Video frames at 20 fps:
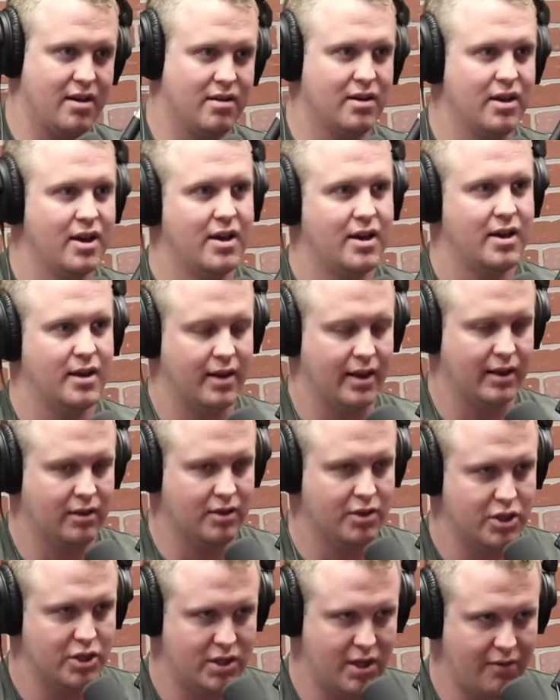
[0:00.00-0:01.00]
Like there's
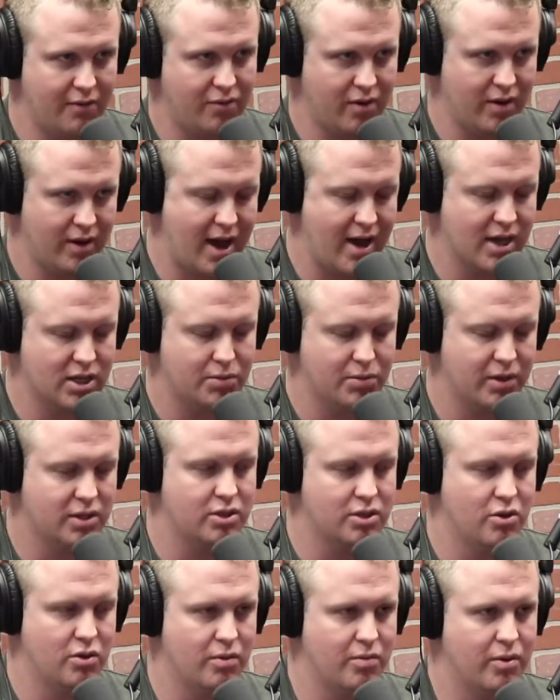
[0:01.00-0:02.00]
different aspects to it,
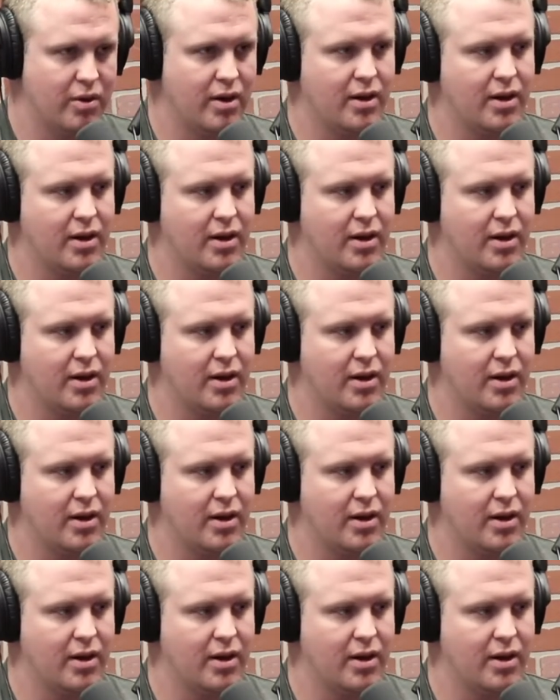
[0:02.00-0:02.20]
but